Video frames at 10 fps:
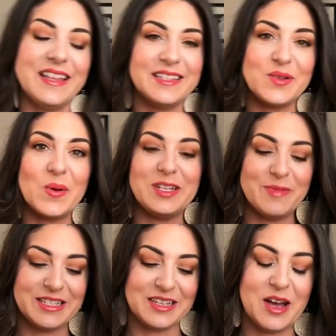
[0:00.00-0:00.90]
that's going to
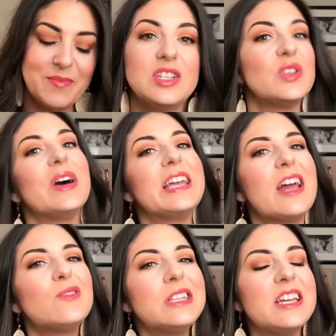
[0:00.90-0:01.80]
mess it up. So I
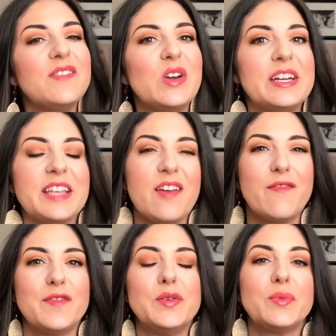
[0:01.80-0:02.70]
can't really give you guys a
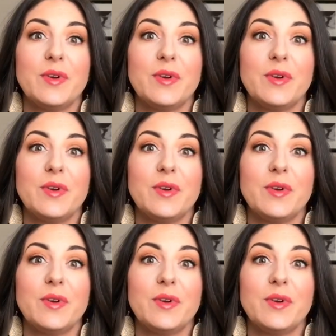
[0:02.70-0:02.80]
full